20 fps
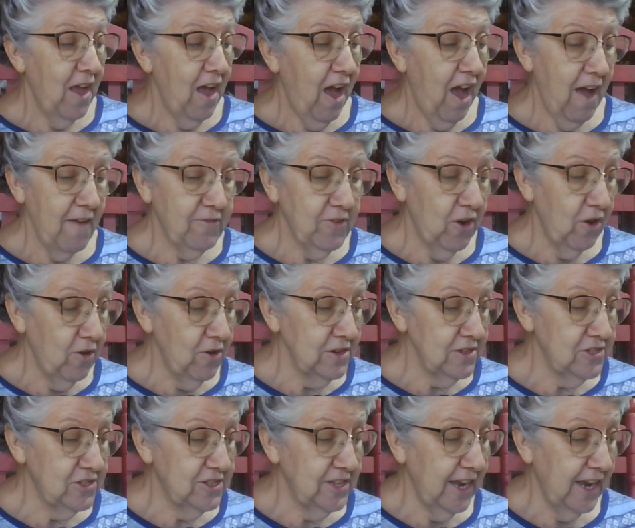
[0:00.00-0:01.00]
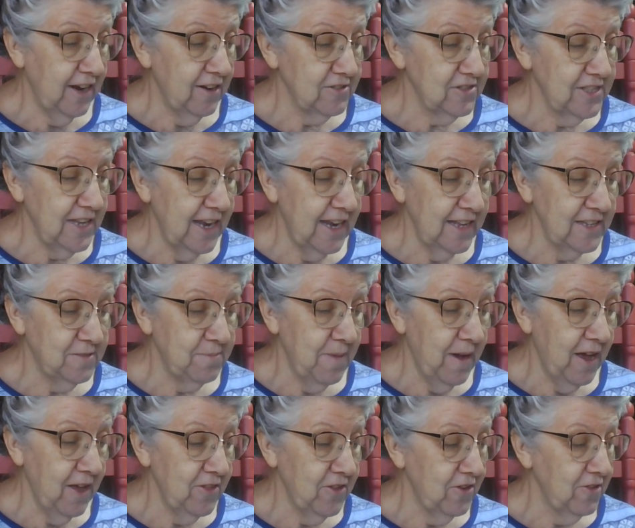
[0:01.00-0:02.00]
"Of course, dear," said his
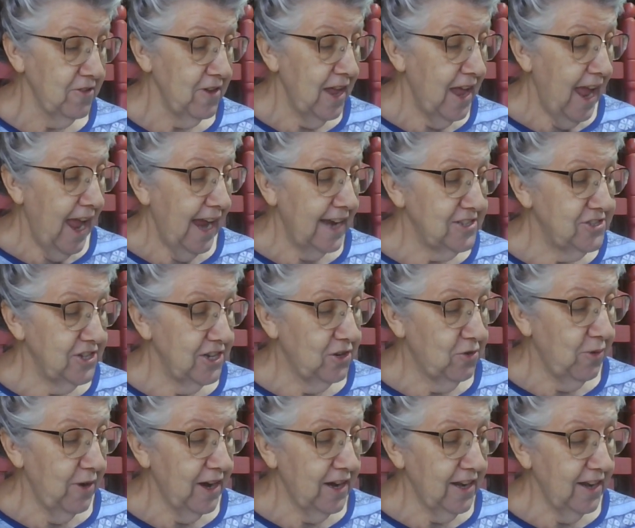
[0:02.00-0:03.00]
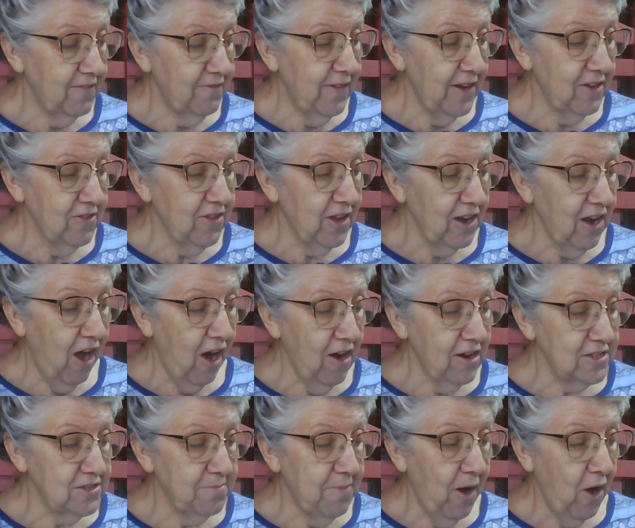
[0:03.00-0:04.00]
mother, and she quickly filled a
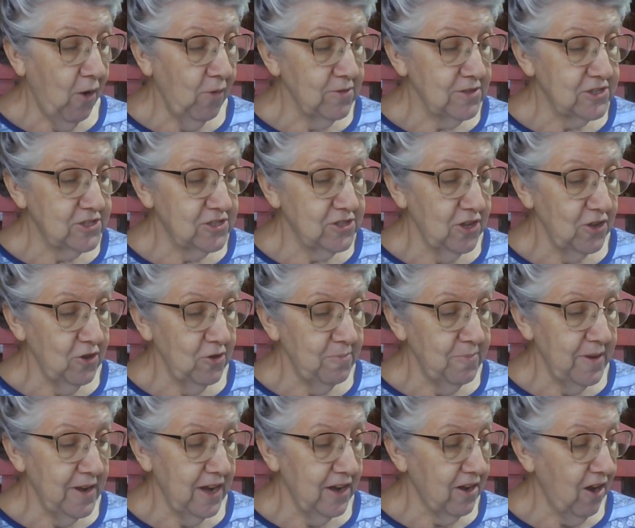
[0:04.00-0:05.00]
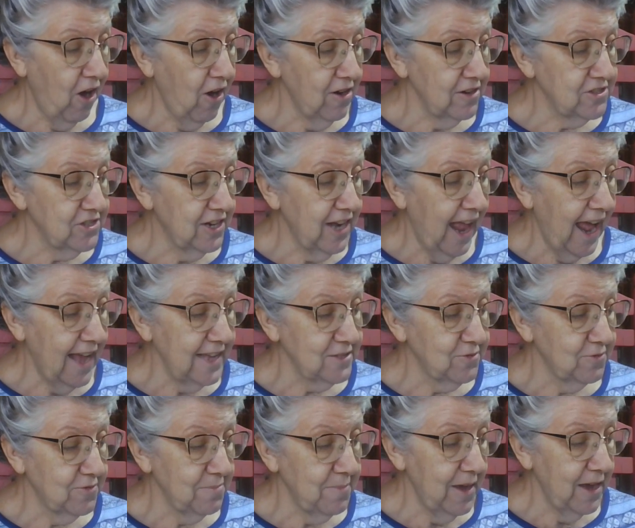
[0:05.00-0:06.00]
large bowl with soup and a large glass
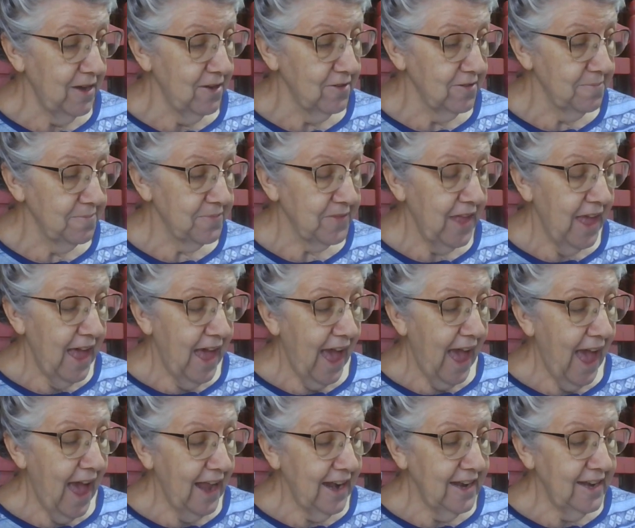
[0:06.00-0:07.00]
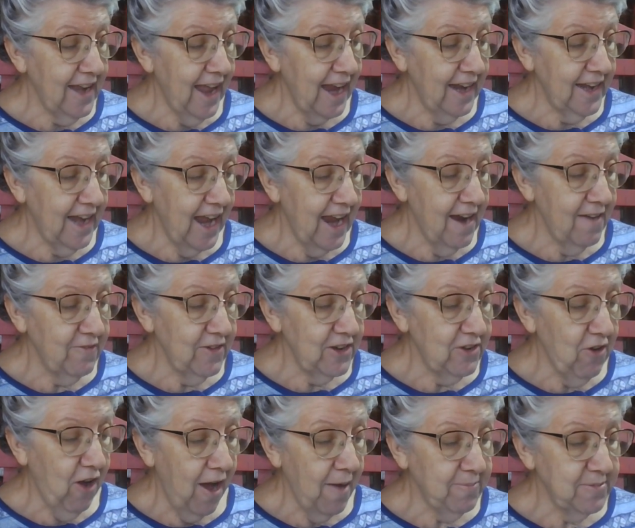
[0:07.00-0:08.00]
with milk. Alan ate every
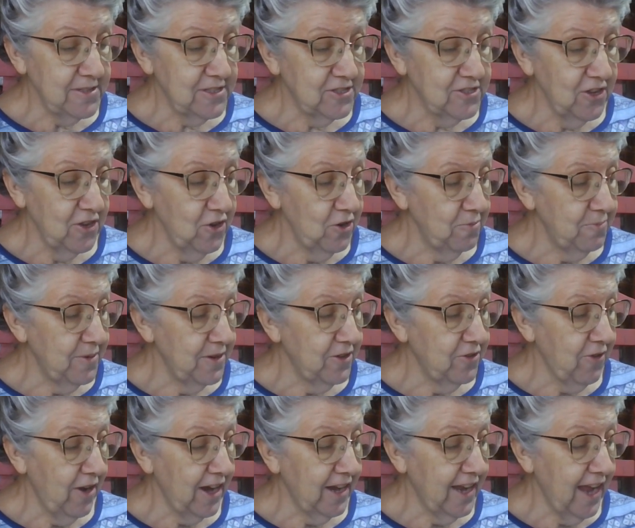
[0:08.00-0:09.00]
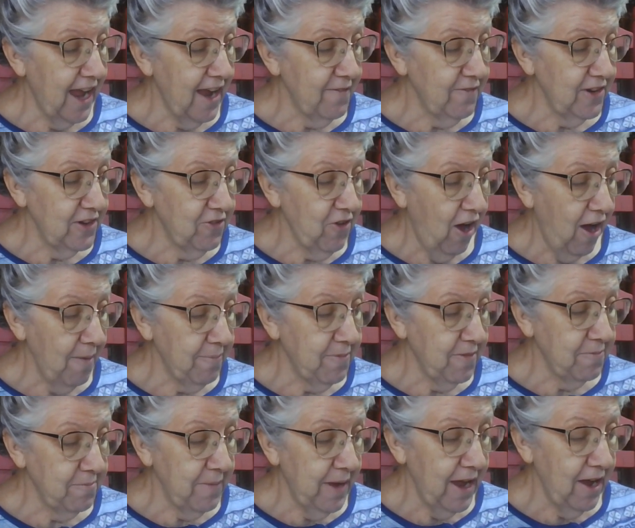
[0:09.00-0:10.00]
drop of soup and drank every drop
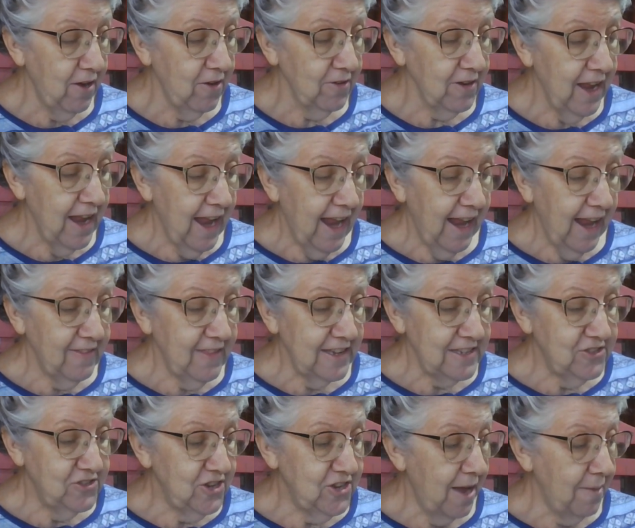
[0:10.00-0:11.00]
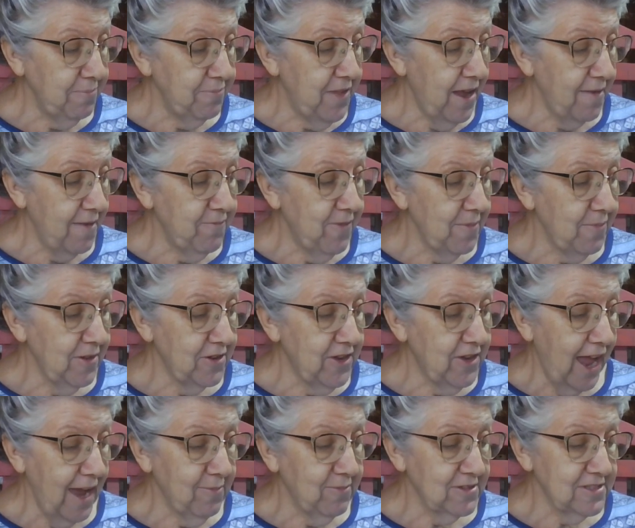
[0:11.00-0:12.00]
of milk, and then jumped up from the
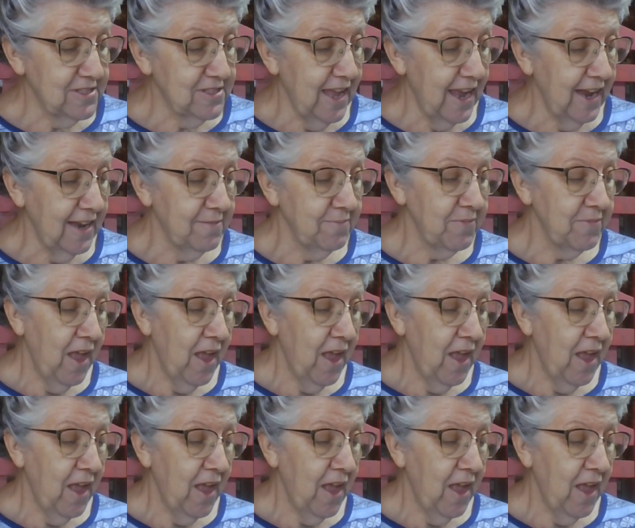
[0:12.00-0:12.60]
table saying,